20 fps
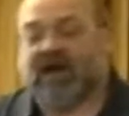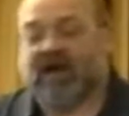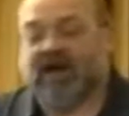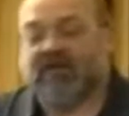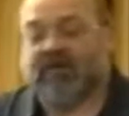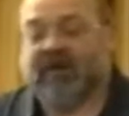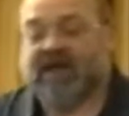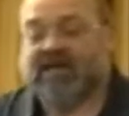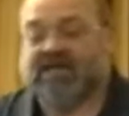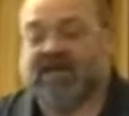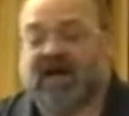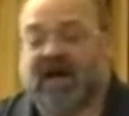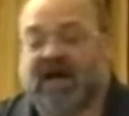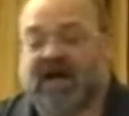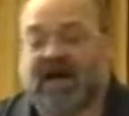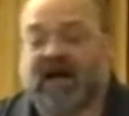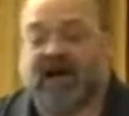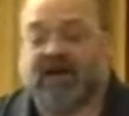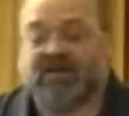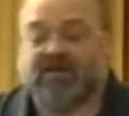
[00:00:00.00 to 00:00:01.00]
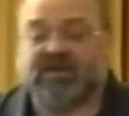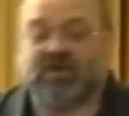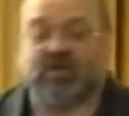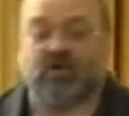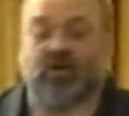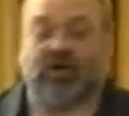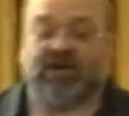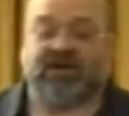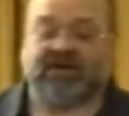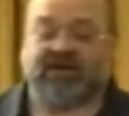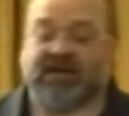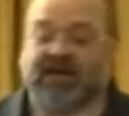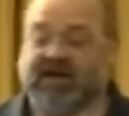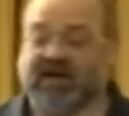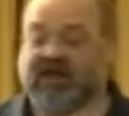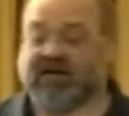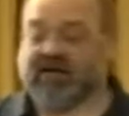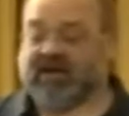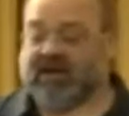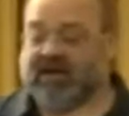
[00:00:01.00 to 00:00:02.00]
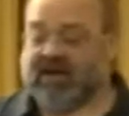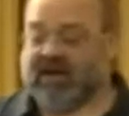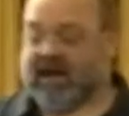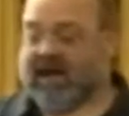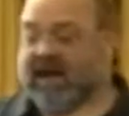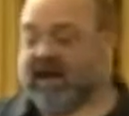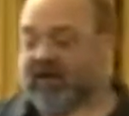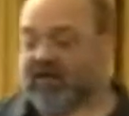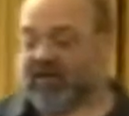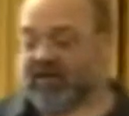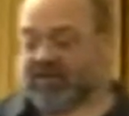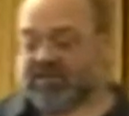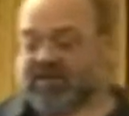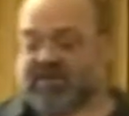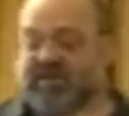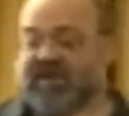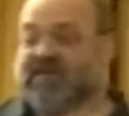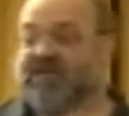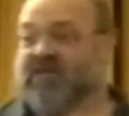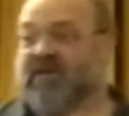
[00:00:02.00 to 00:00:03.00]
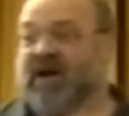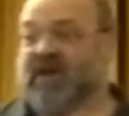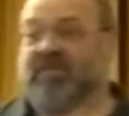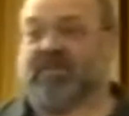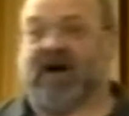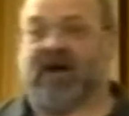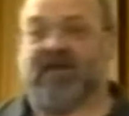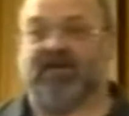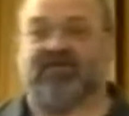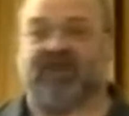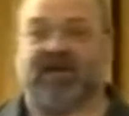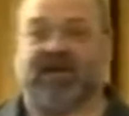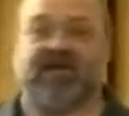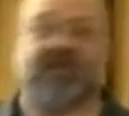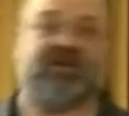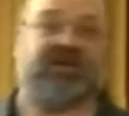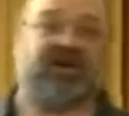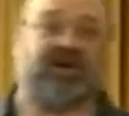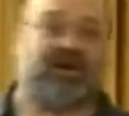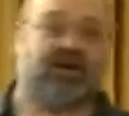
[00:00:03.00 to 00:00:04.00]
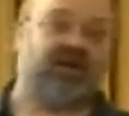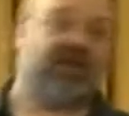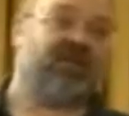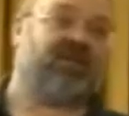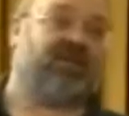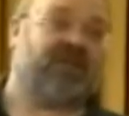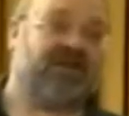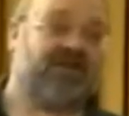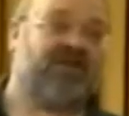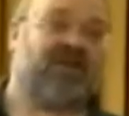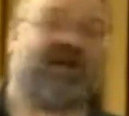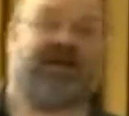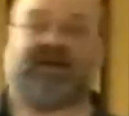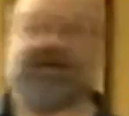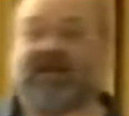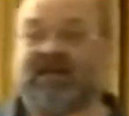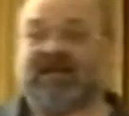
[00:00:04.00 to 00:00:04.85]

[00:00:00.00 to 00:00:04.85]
rates line items according to algorithms specified by the vendor, including things like,